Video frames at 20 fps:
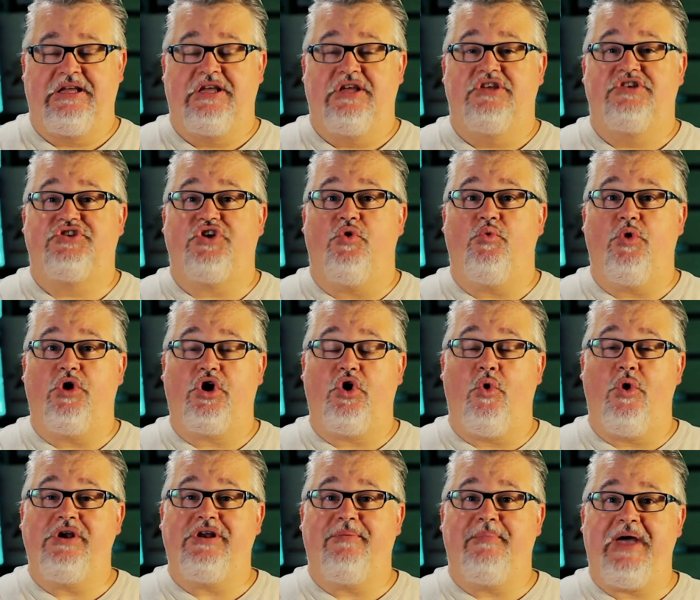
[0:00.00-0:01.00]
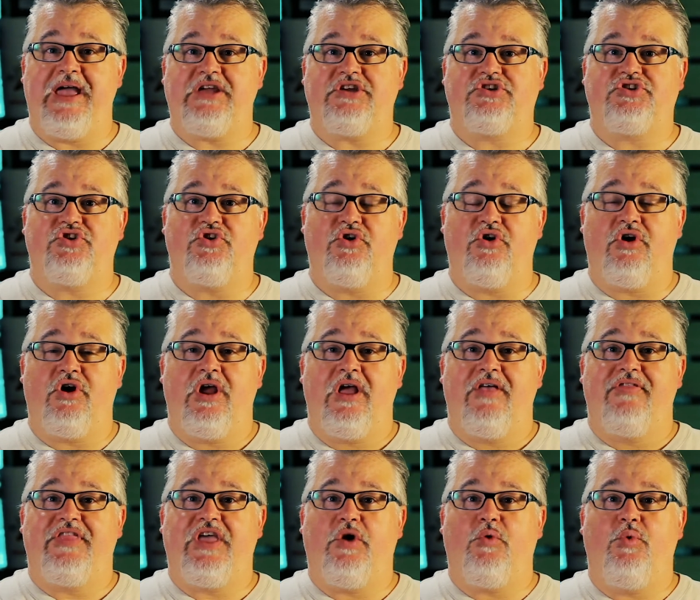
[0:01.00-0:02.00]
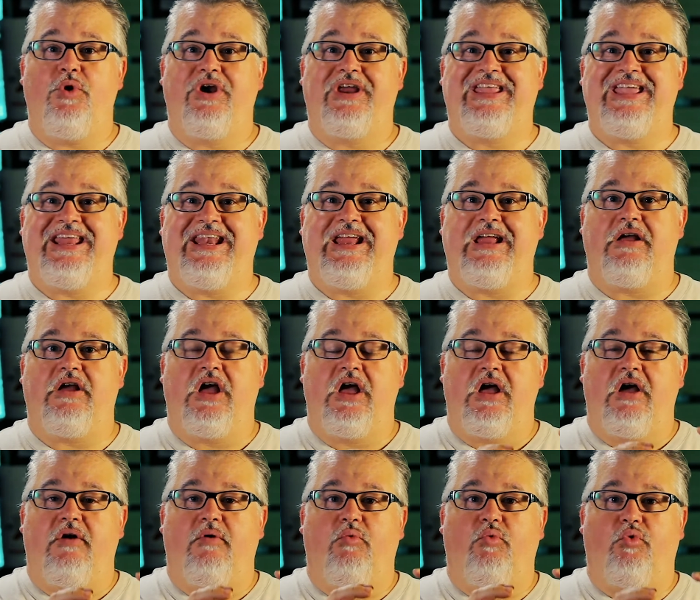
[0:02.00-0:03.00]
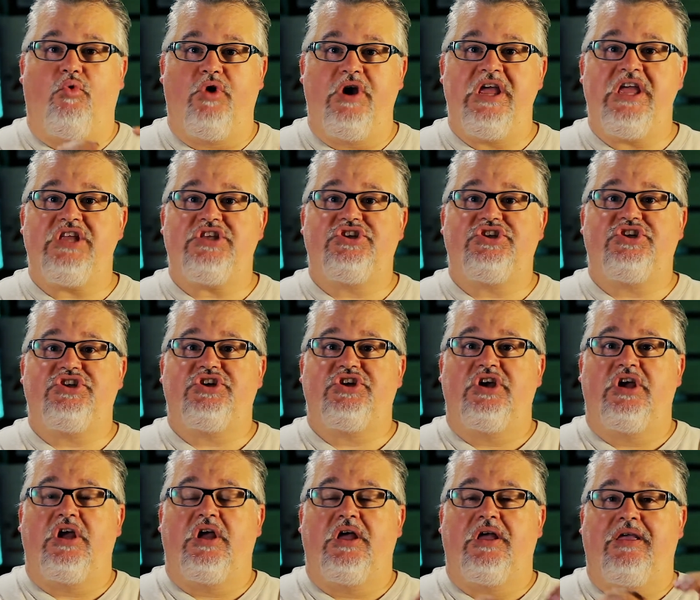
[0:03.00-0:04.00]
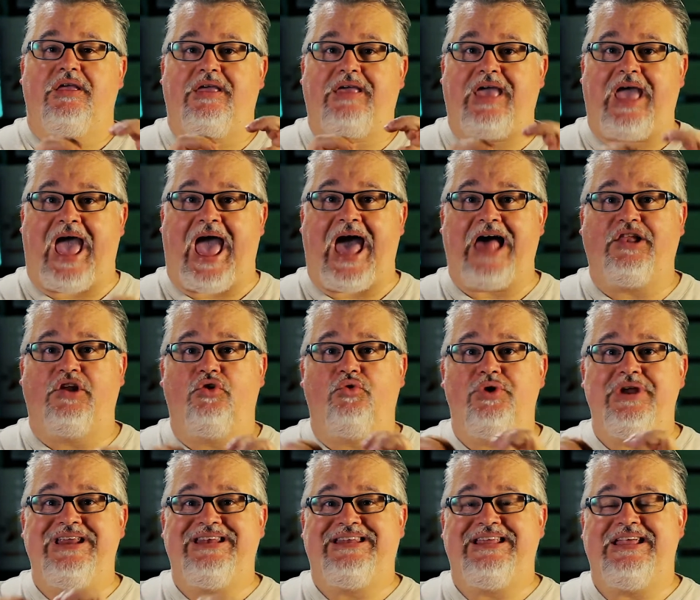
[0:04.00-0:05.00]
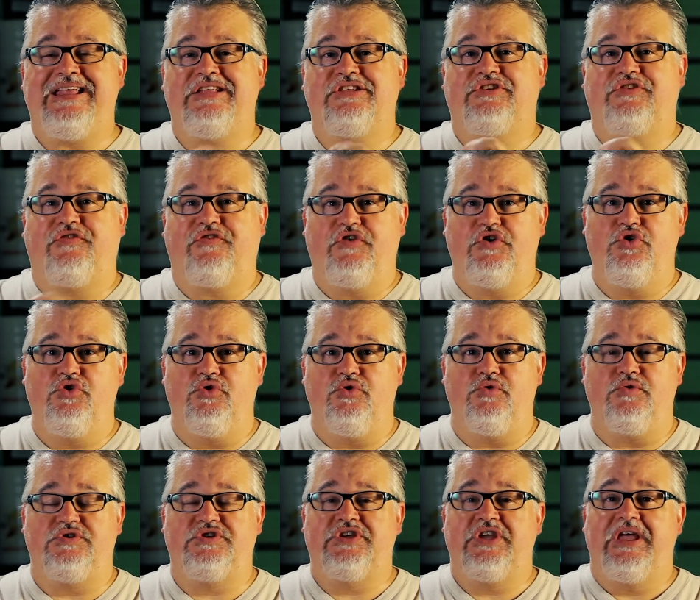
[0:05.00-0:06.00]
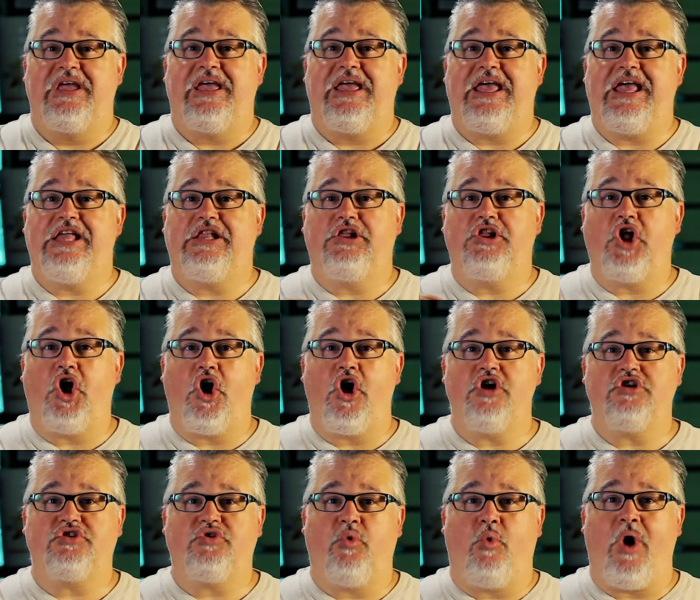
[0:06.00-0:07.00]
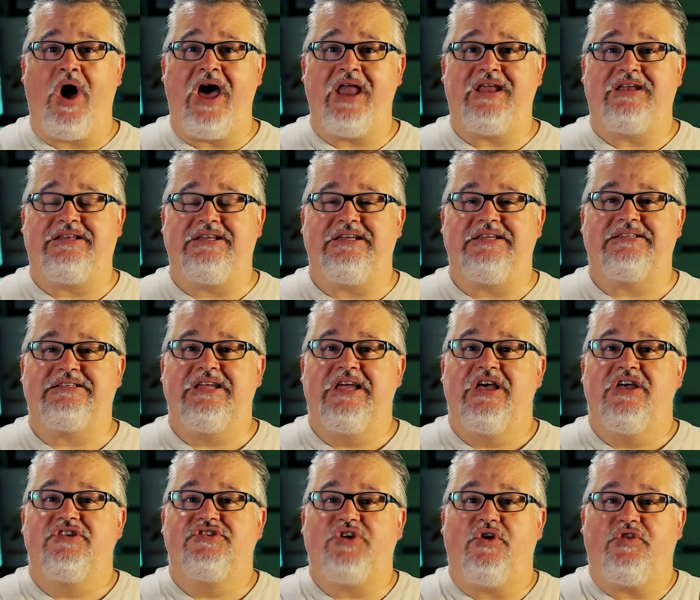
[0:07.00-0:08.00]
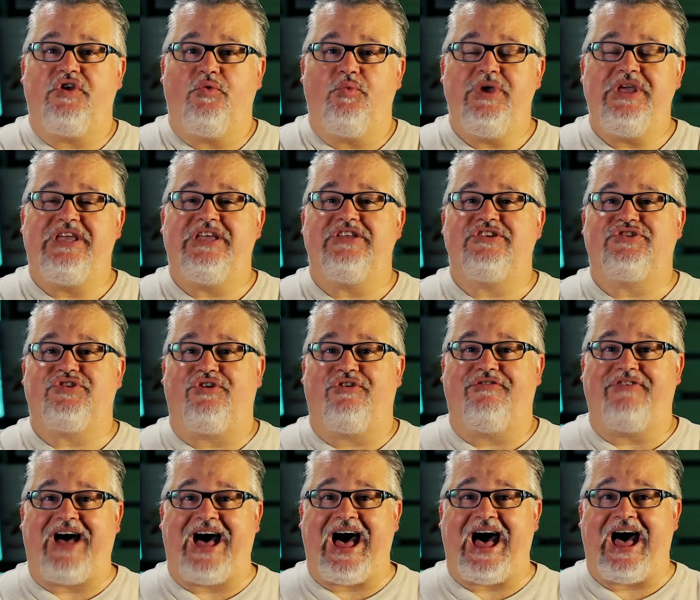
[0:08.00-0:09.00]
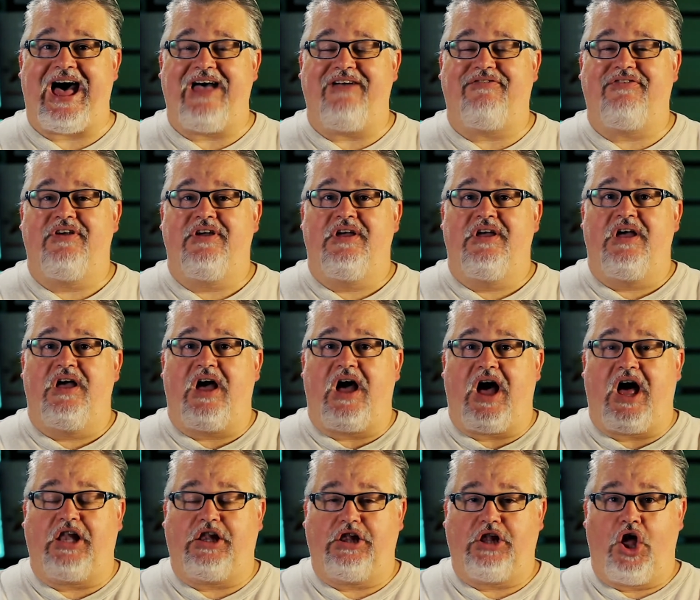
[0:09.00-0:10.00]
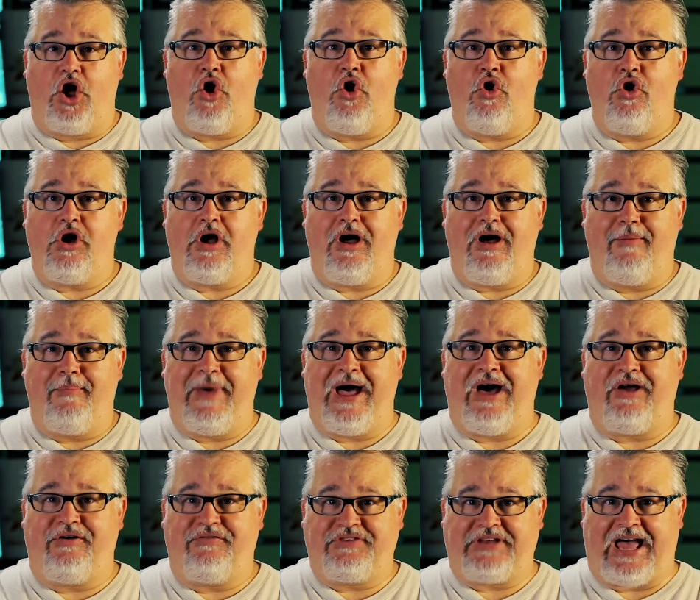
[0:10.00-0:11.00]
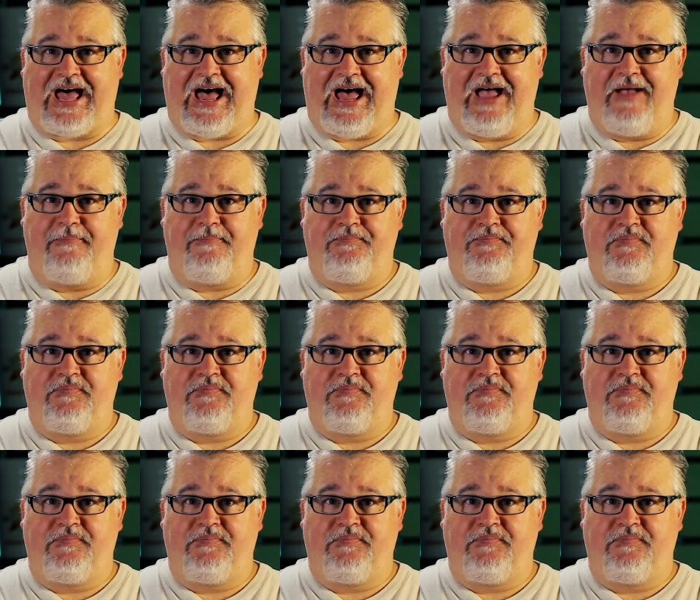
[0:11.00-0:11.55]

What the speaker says: So we're going to make sure that we're getting rich, calorie-dense foods in large quantities so that we can survive a long amount of time.